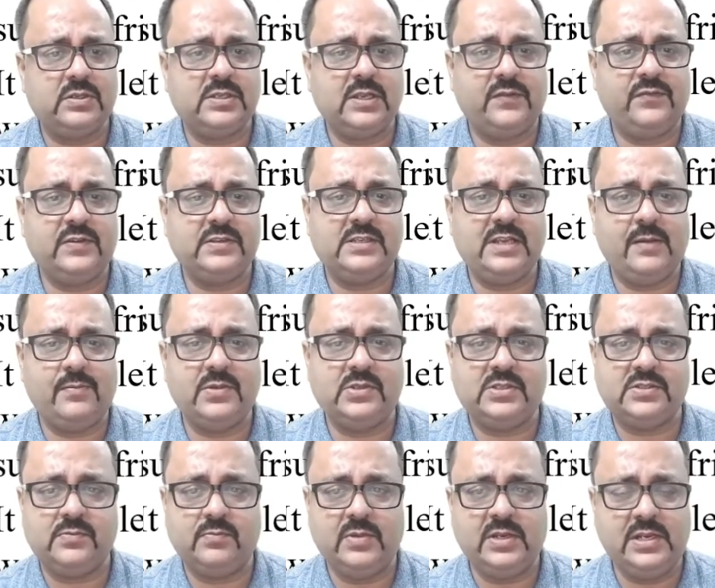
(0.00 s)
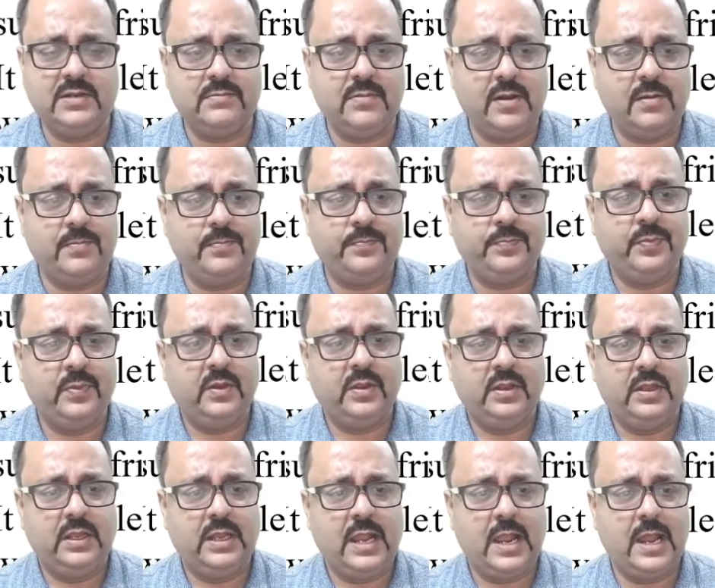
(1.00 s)
Surface damage is minimum,
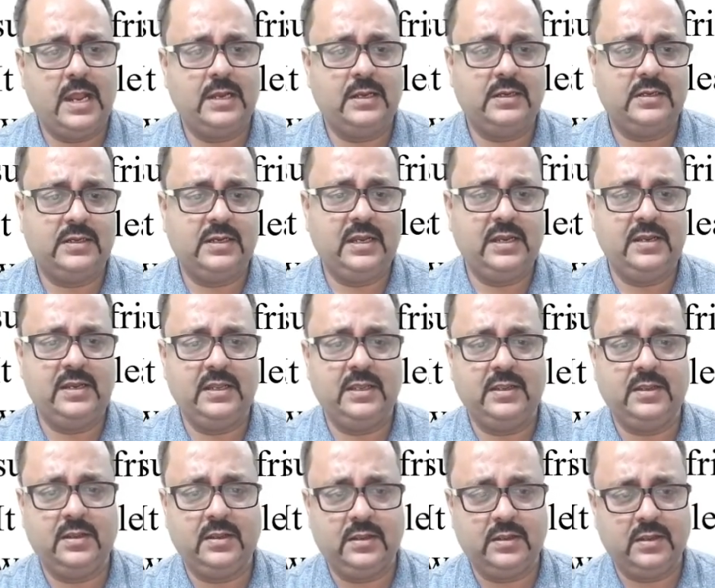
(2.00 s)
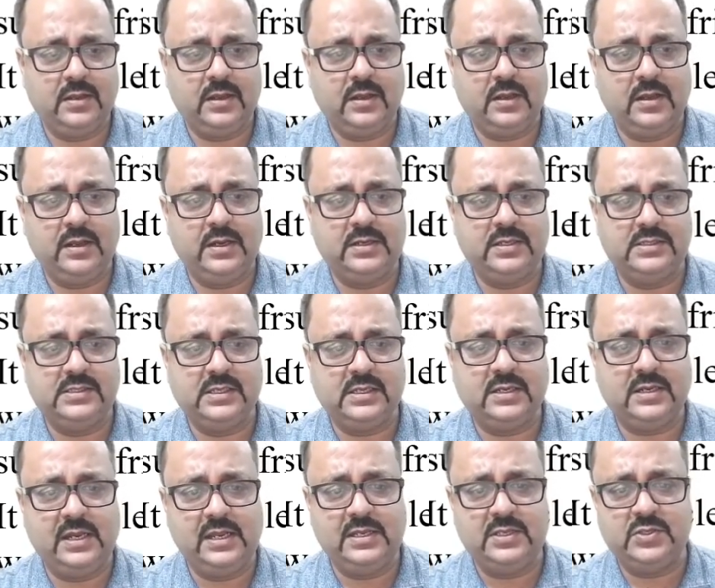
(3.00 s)
and cleaning, it is a
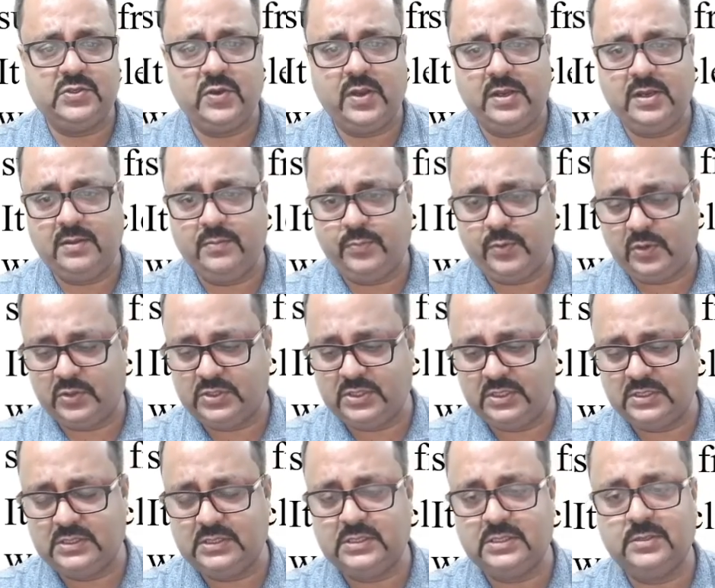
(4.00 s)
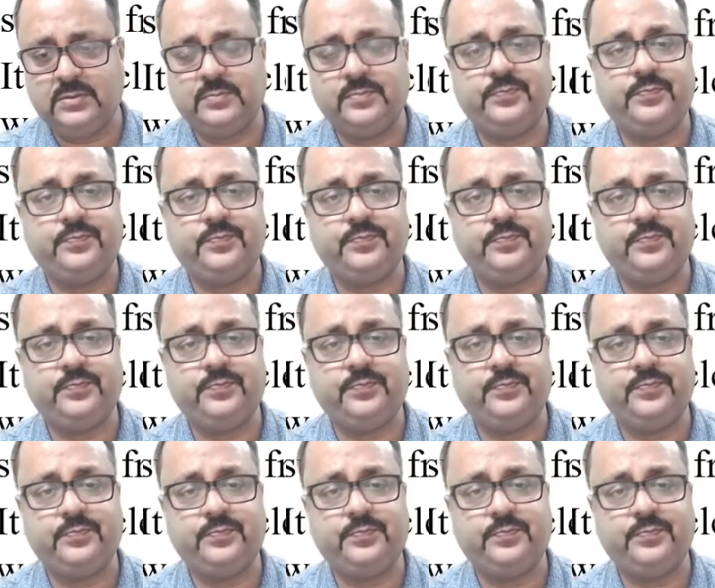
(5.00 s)
clean joining process.